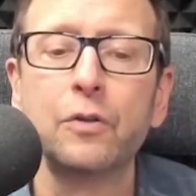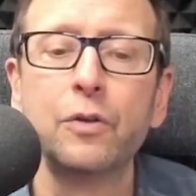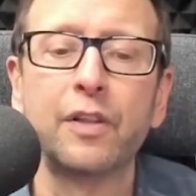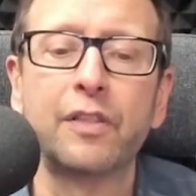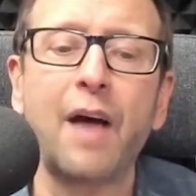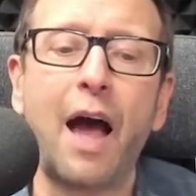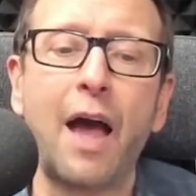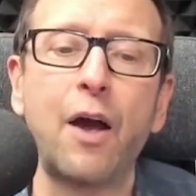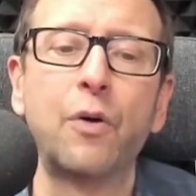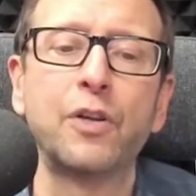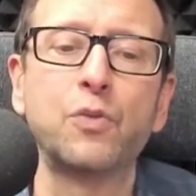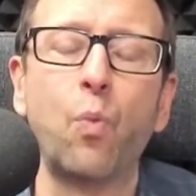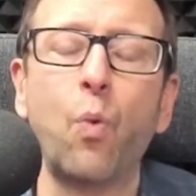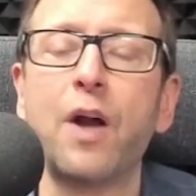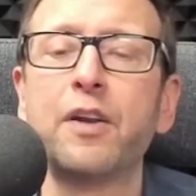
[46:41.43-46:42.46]
Glutathione
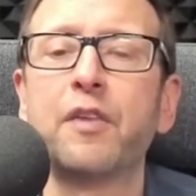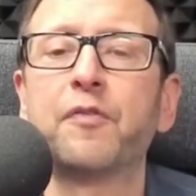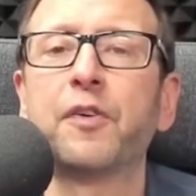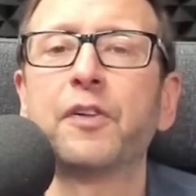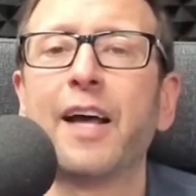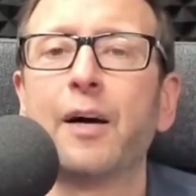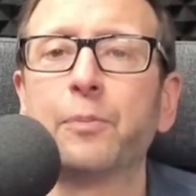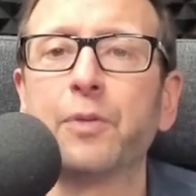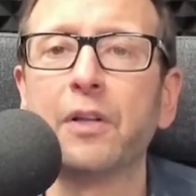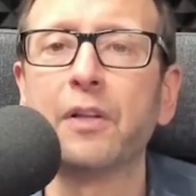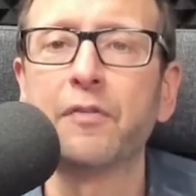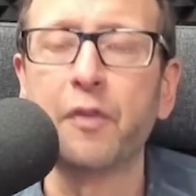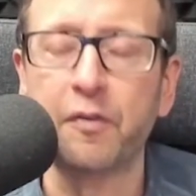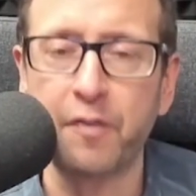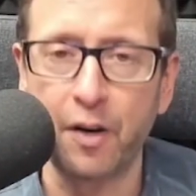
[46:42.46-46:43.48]
is wonderful to help the
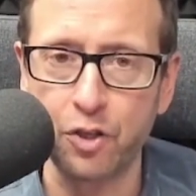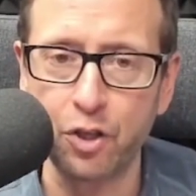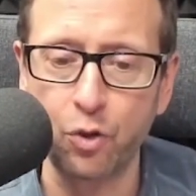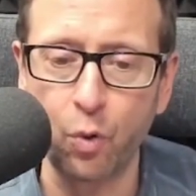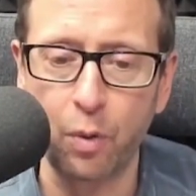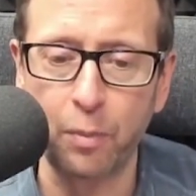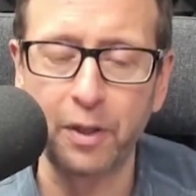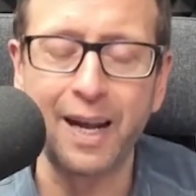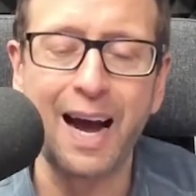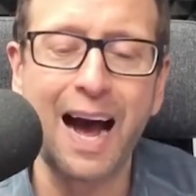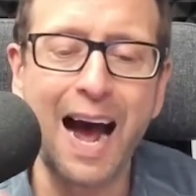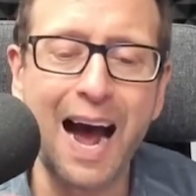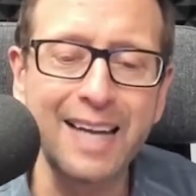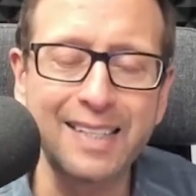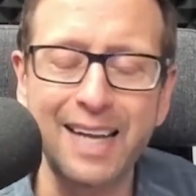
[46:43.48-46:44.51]
liver function normally.
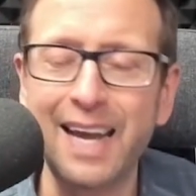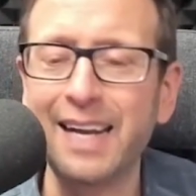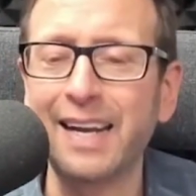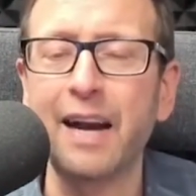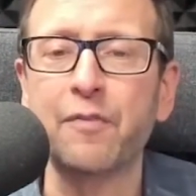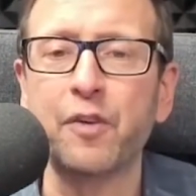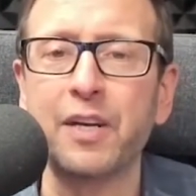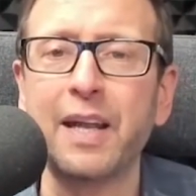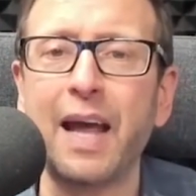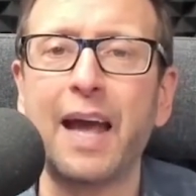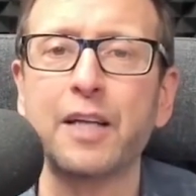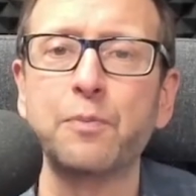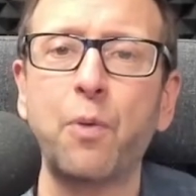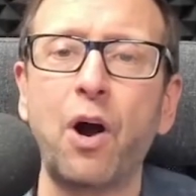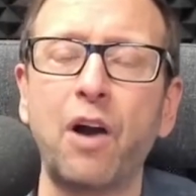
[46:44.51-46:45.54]
I take it every
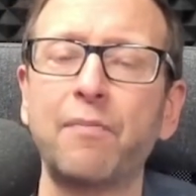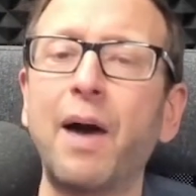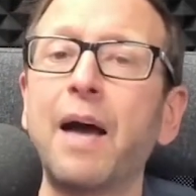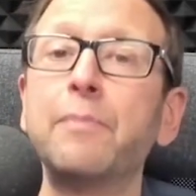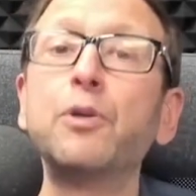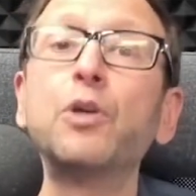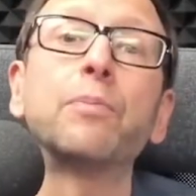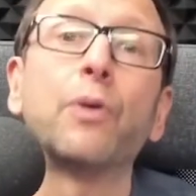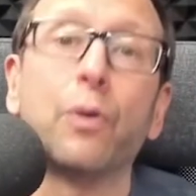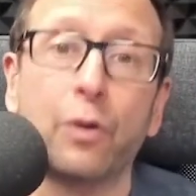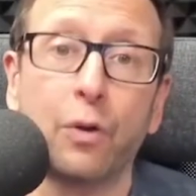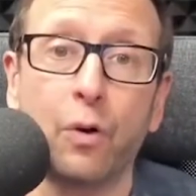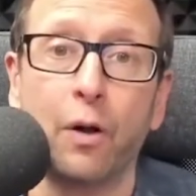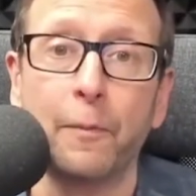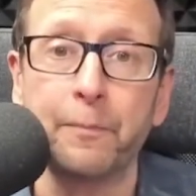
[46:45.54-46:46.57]
day as part of my immune
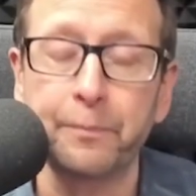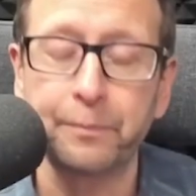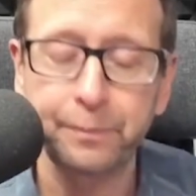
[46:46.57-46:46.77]
protocol.